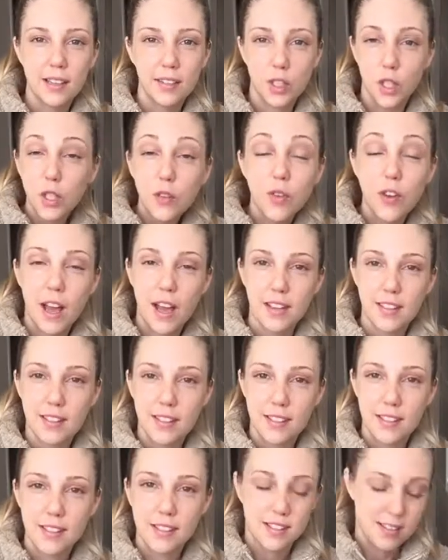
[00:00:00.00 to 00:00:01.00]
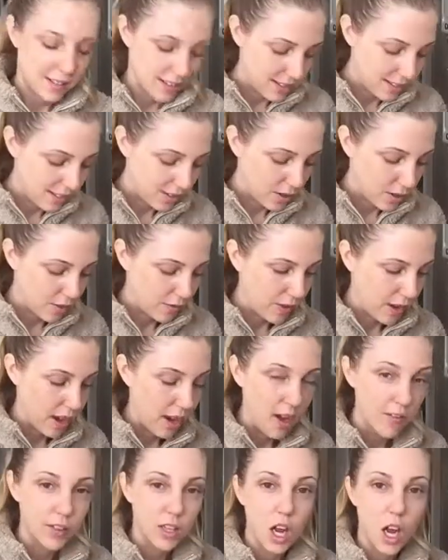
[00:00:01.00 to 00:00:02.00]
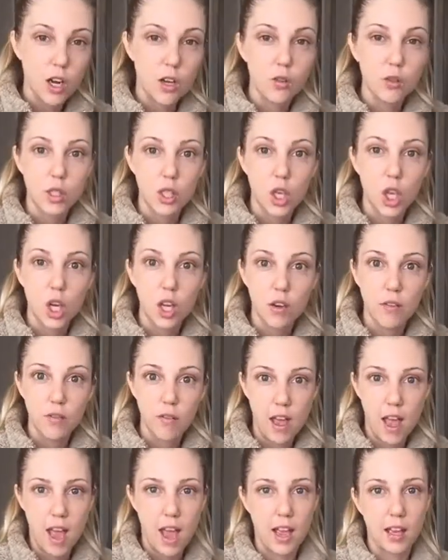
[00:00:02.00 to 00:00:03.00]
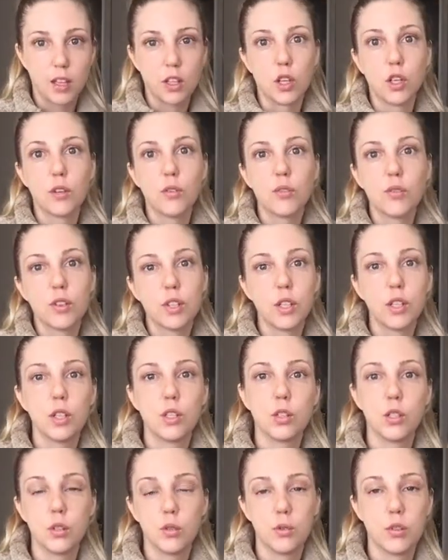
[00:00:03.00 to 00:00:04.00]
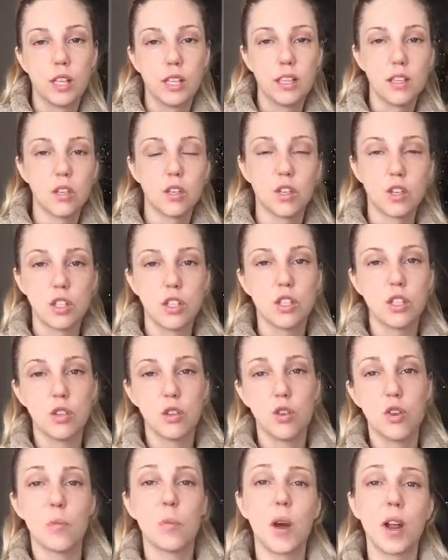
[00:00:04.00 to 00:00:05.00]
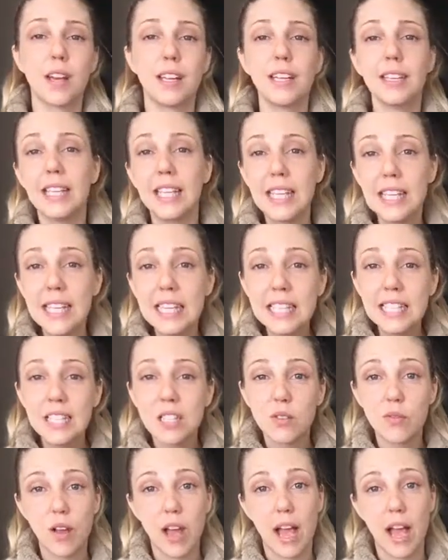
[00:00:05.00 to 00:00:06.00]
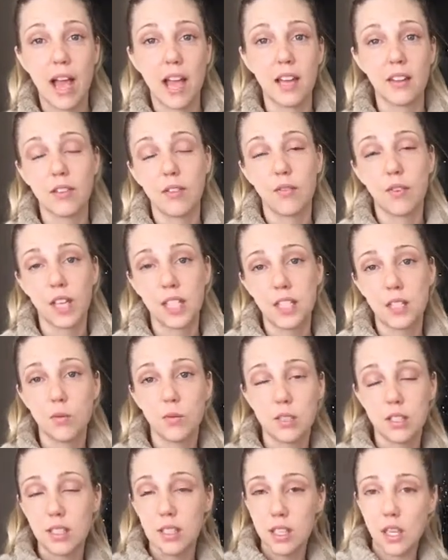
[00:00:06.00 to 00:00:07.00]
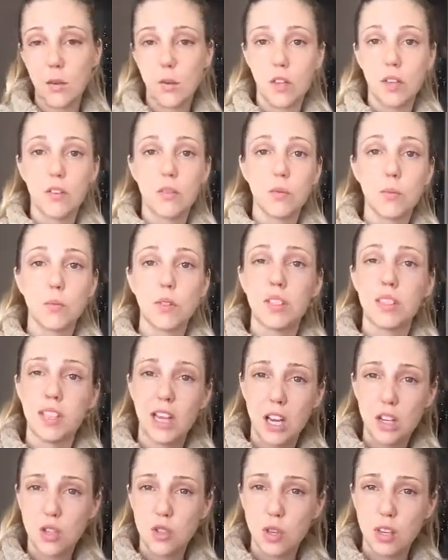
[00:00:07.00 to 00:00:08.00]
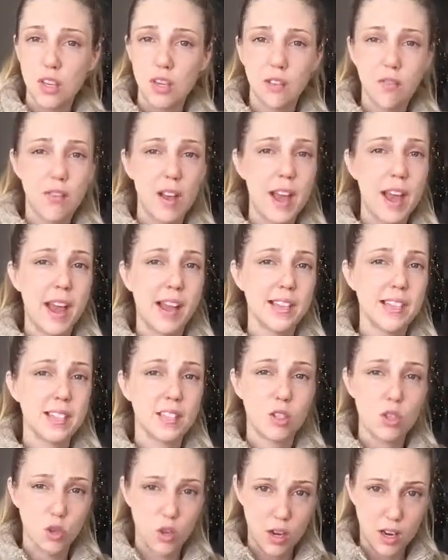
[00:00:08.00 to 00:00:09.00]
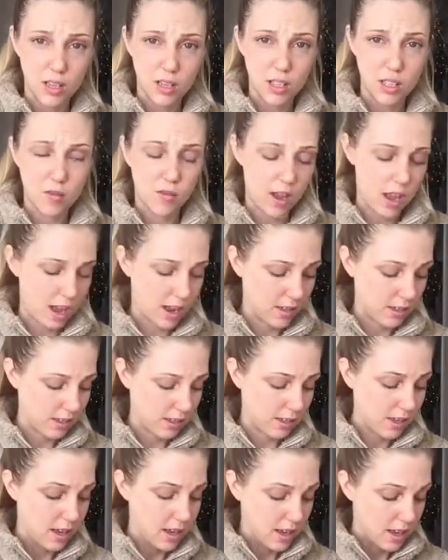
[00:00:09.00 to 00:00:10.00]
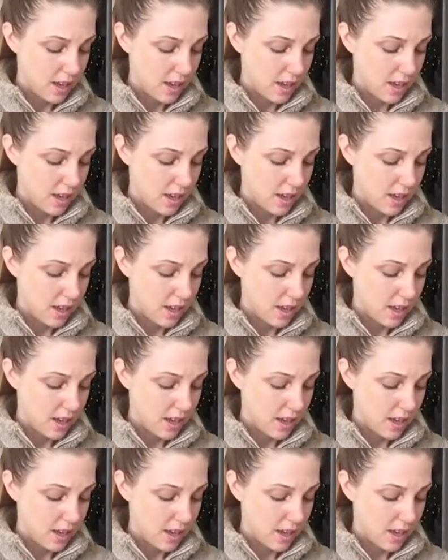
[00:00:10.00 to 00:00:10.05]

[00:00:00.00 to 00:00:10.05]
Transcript: Good fats. This is good fat. Avocado is good fat. Good for you. It nourishes you. Your body needs fat. The fats you want to stay away from are saturated fats and trans fats.